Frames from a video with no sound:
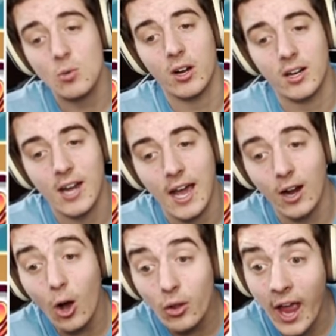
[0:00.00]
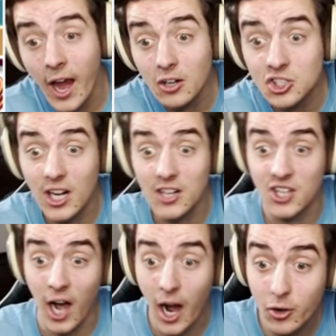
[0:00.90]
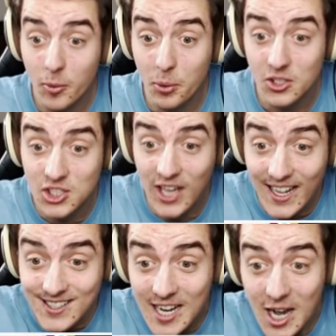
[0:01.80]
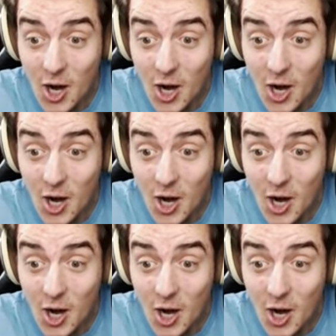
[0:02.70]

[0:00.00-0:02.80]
wanted a hat. Oh, the hairstyle's 100%?